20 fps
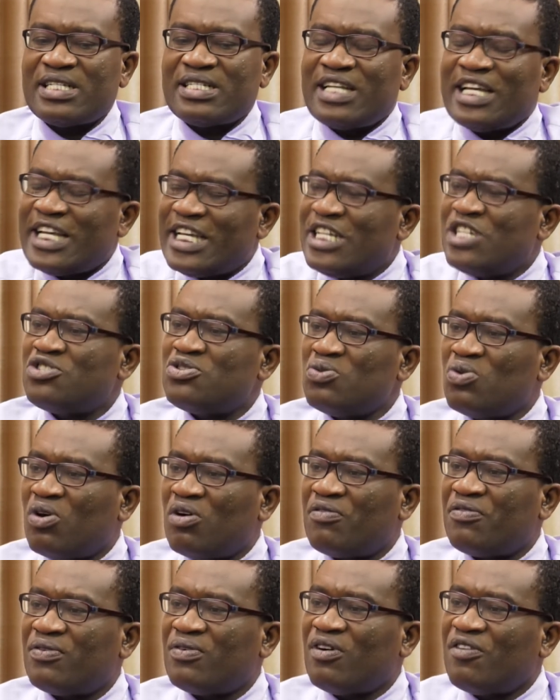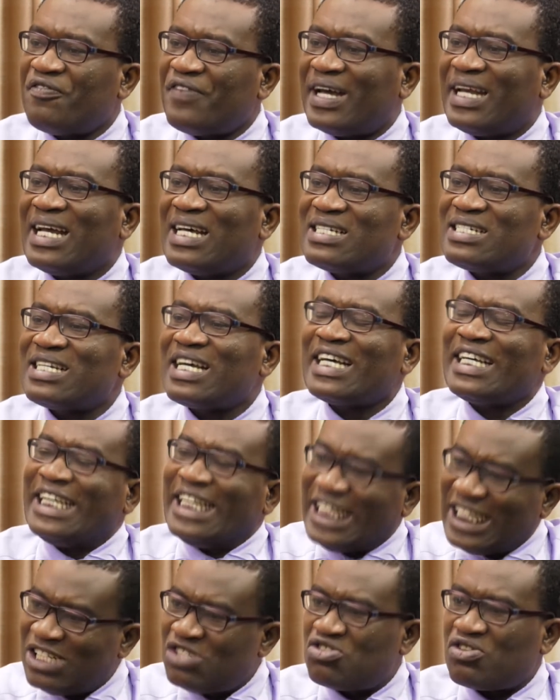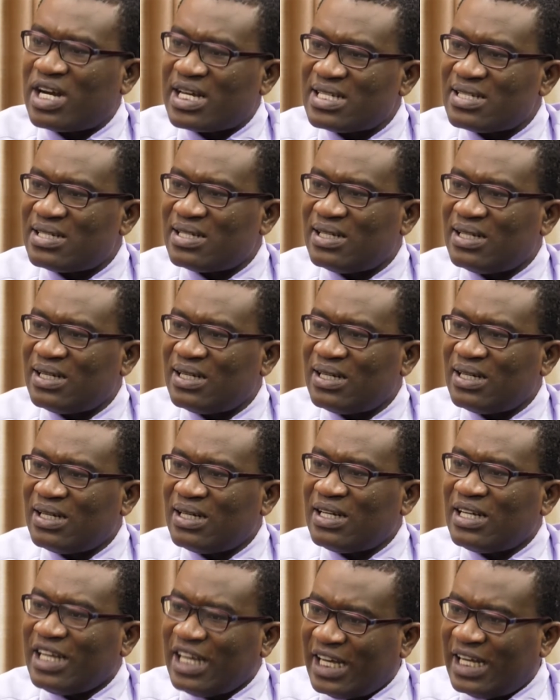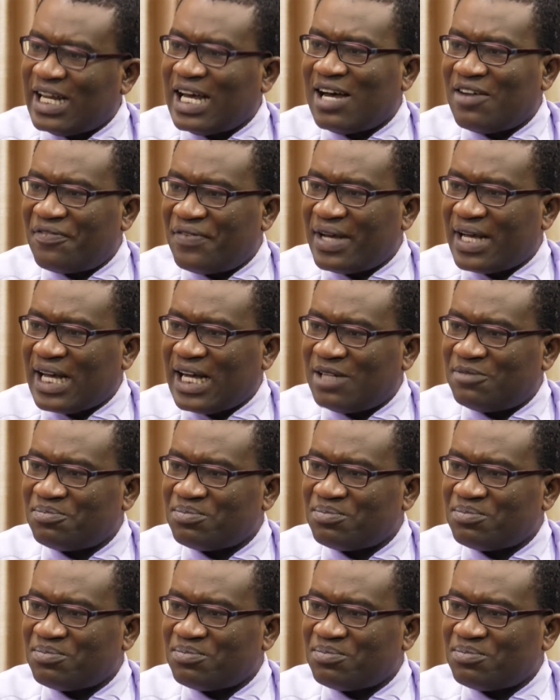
the issue of financial illiteracy in Africa.